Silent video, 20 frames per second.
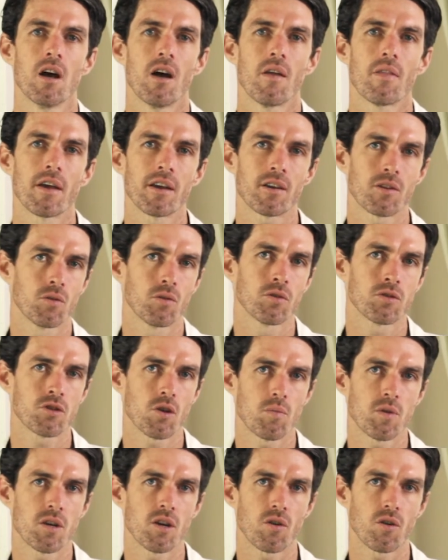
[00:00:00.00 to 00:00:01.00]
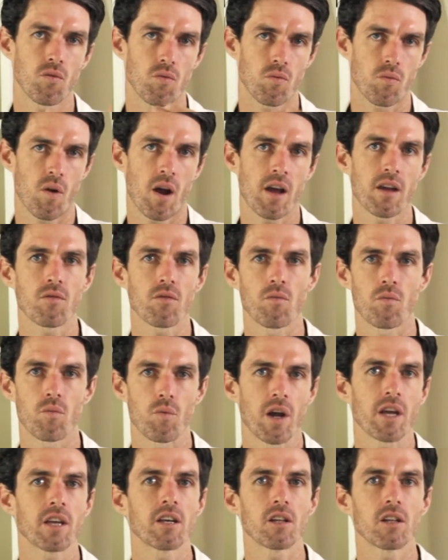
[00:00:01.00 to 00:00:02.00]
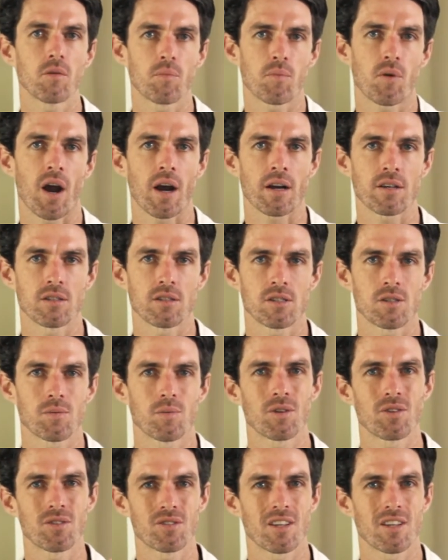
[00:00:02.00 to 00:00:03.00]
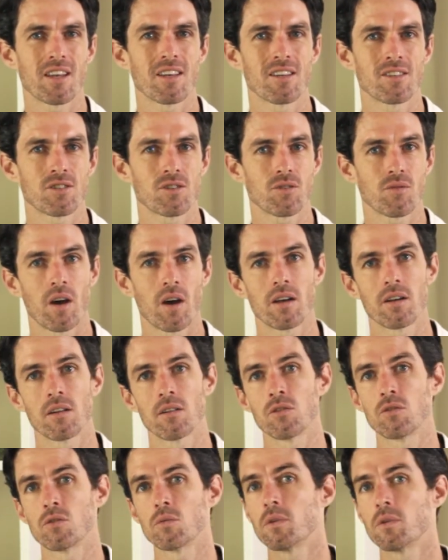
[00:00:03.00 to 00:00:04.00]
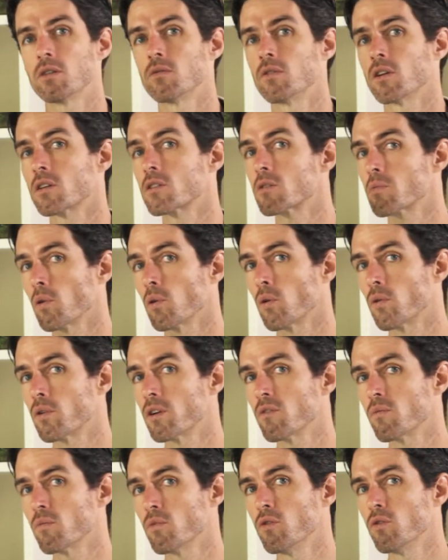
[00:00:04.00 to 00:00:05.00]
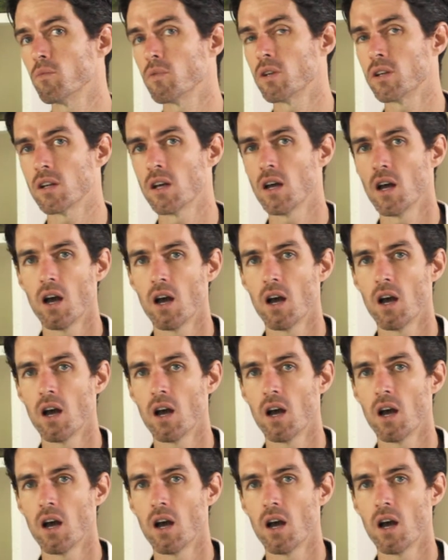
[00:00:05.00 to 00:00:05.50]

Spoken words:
They can also be a great regular practice because they integrate a little bit of explorative movement,